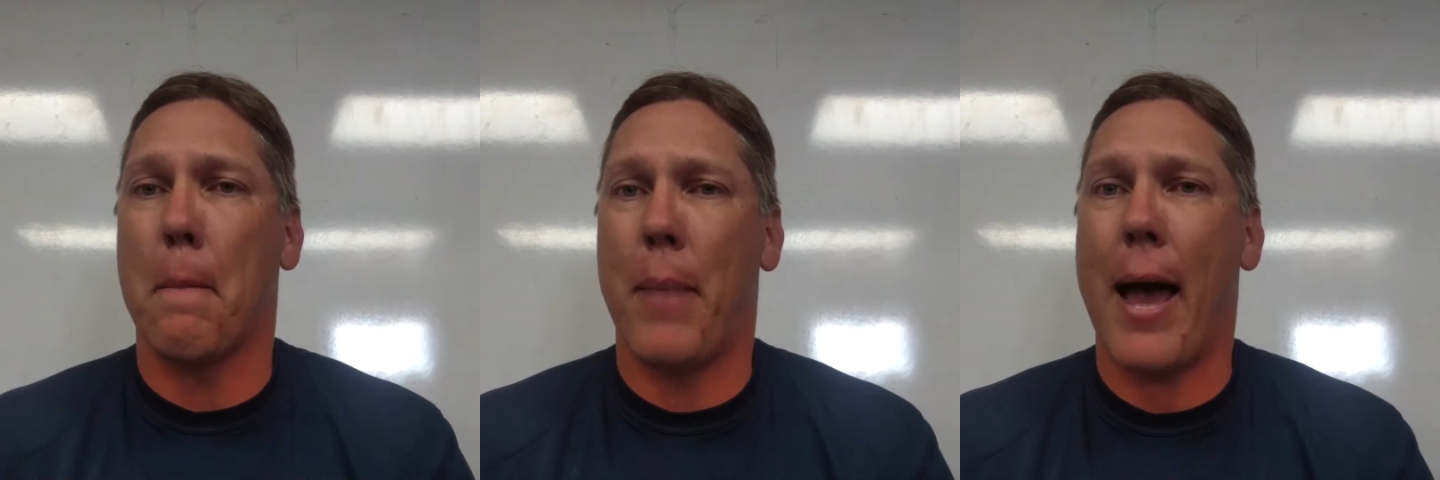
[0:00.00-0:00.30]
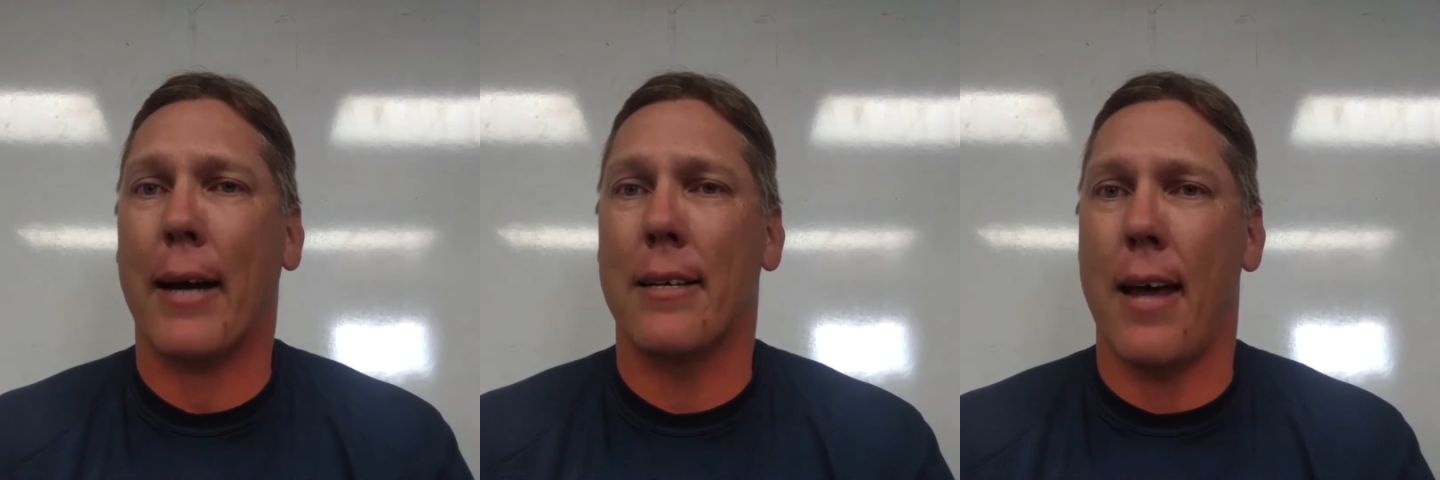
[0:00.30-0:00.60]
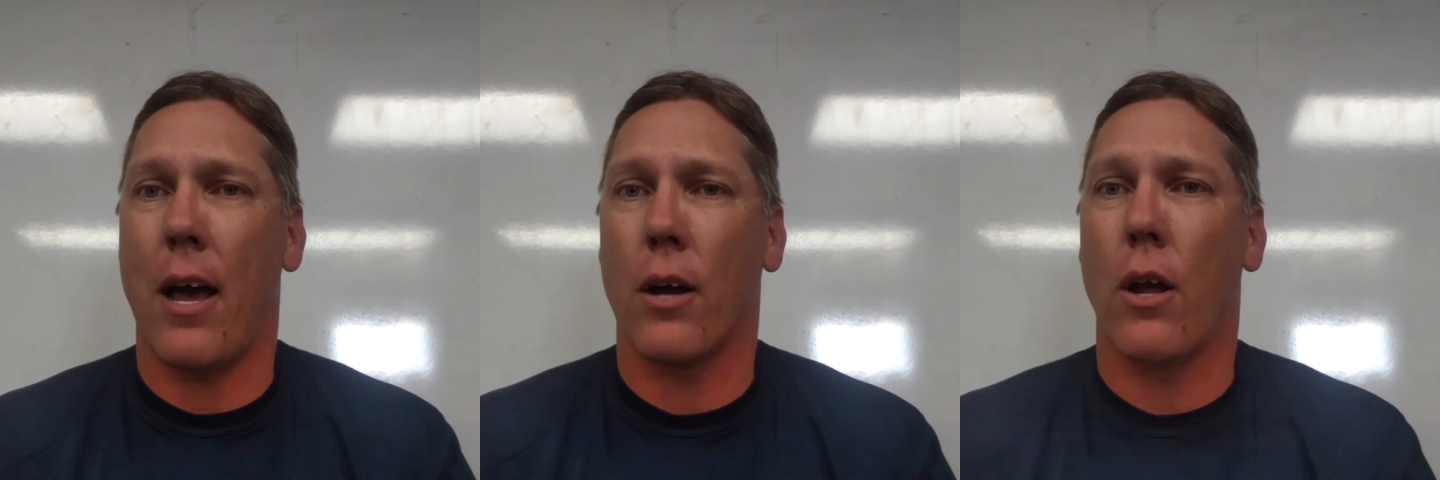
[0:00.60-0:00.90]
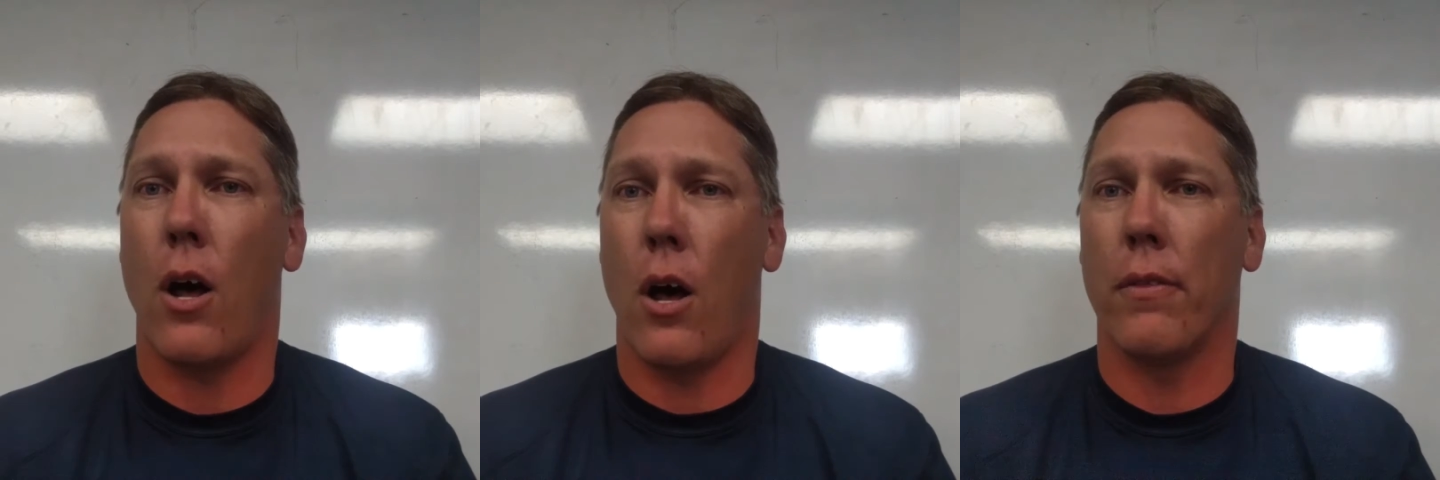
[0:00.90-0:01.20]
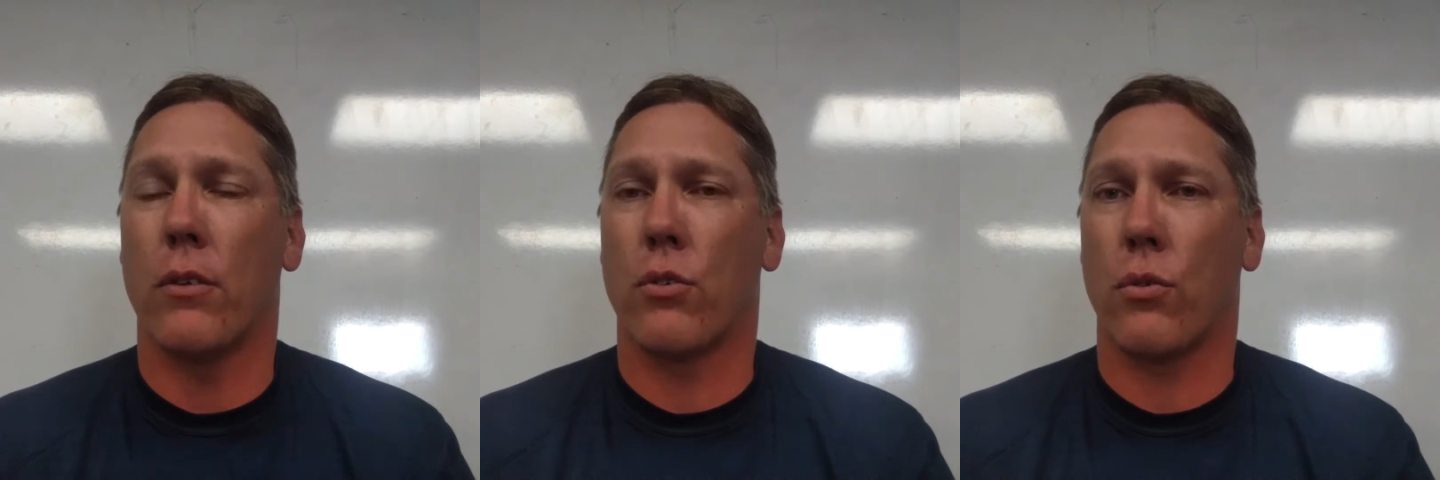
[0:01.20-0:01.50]
back down
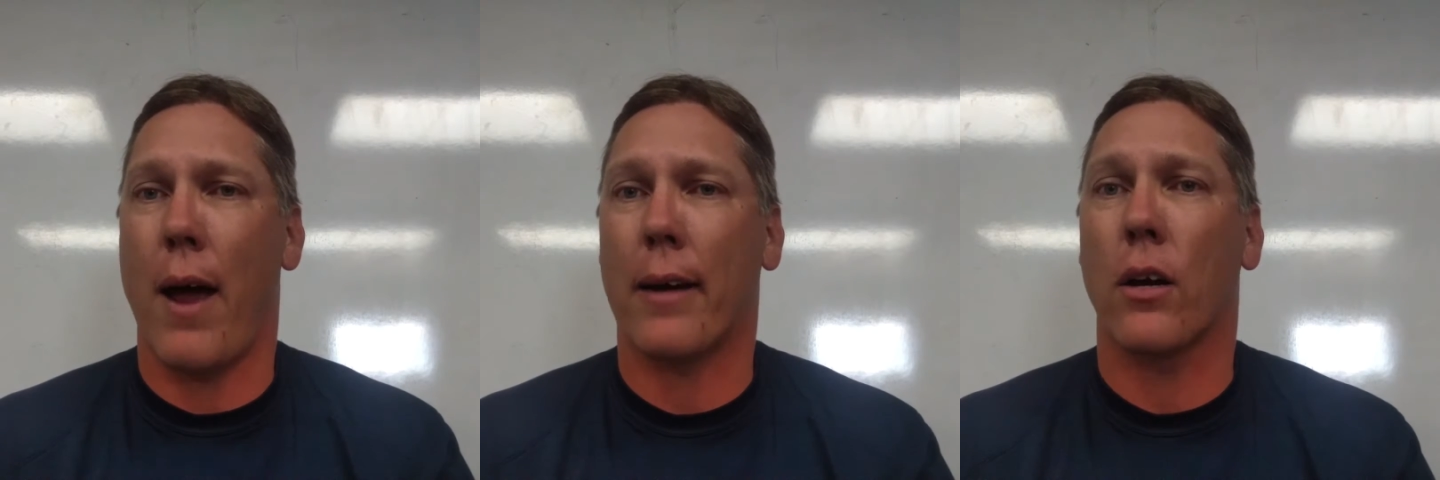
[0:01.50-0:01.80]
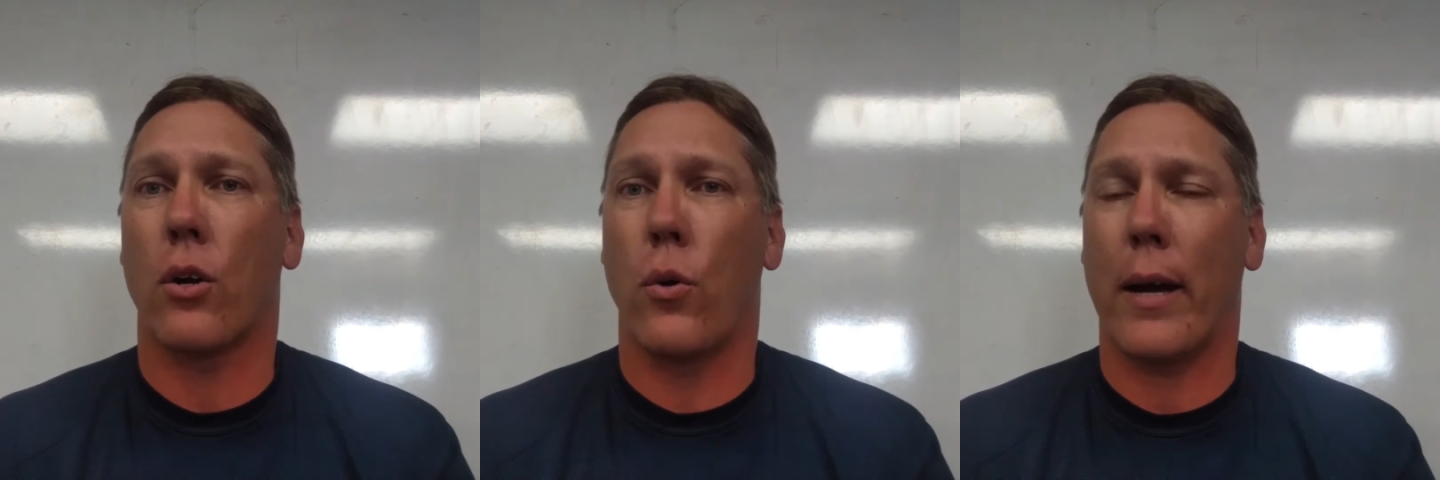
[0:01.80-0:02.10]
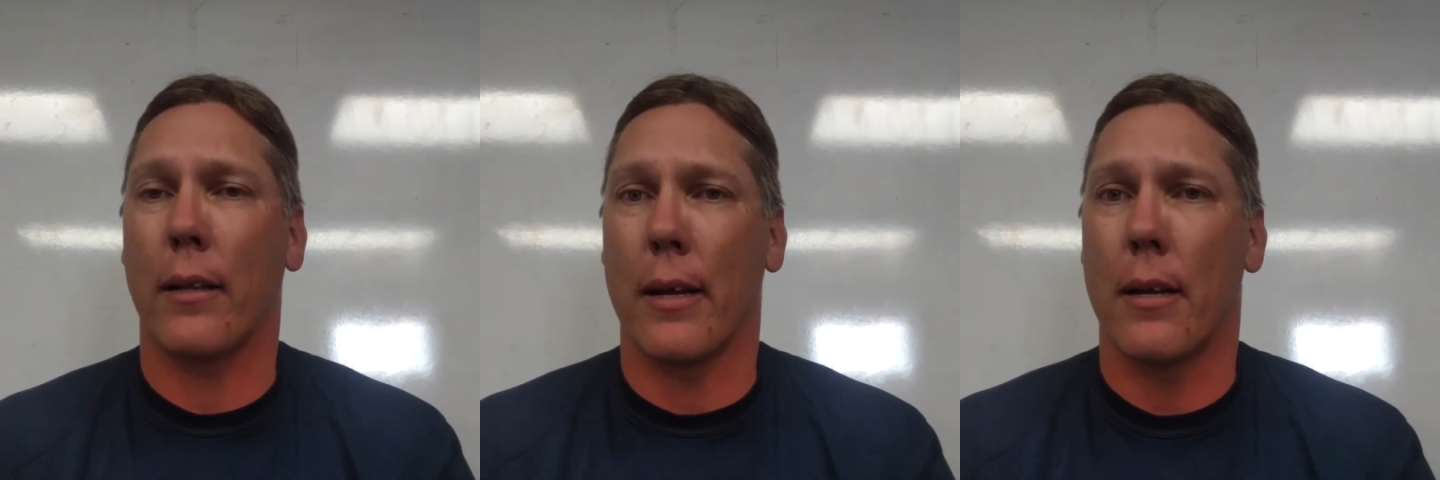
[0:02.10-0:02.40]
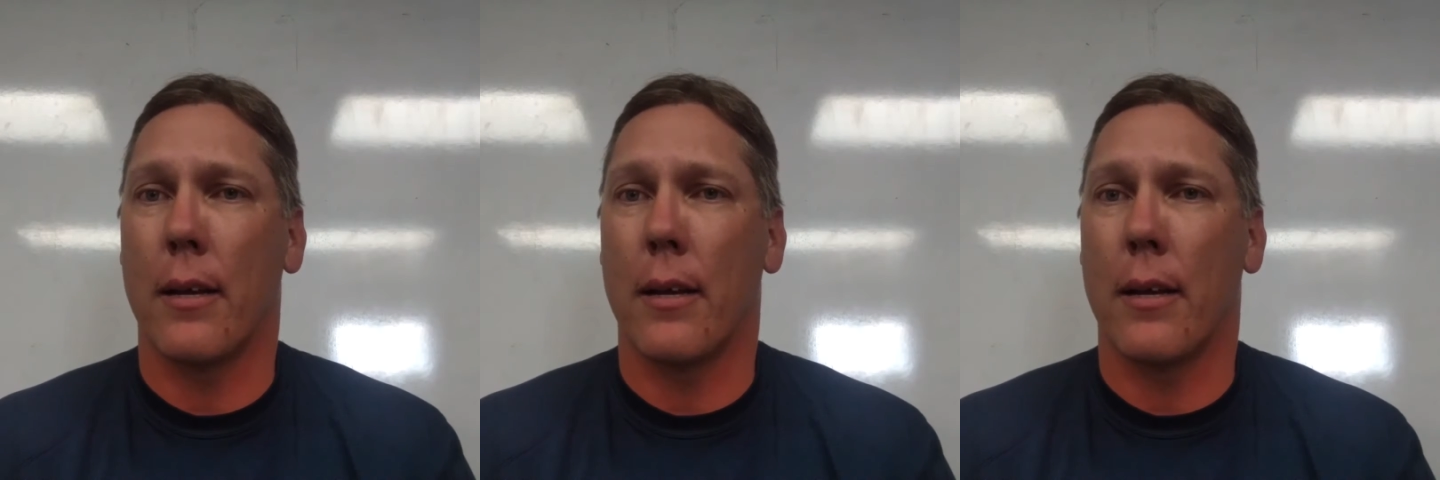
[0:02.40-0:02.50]
on the track quickly.